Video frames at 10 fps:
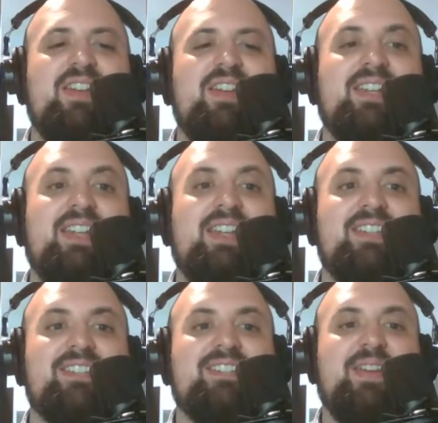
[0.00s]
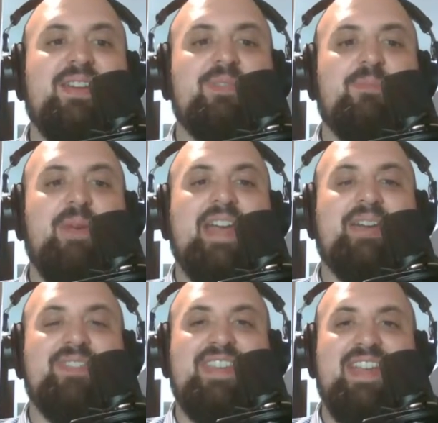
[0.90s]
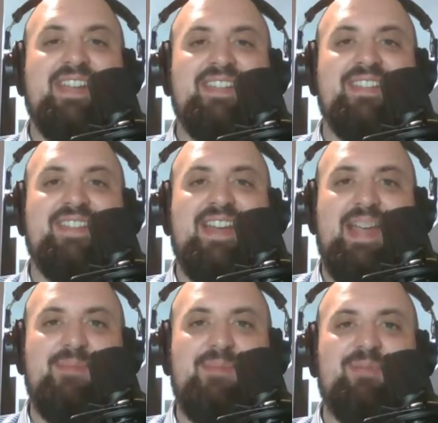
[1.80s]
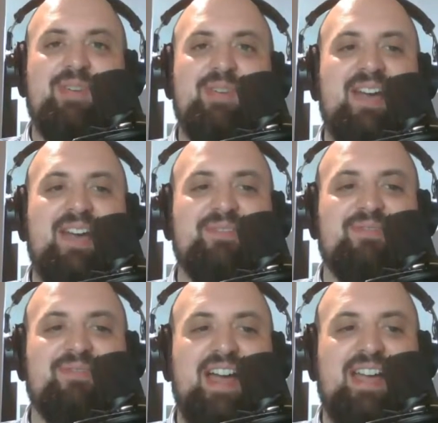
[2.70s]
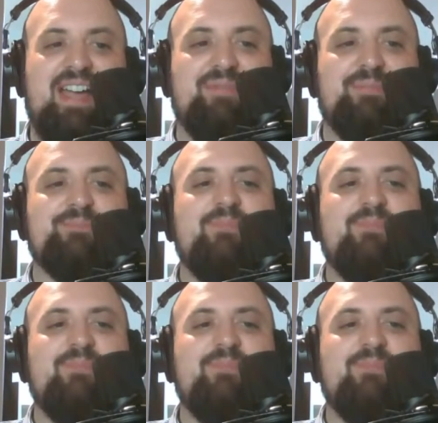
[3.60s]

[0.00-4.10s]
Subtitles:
At least there was a payoff at the end this time, 3 out of 5.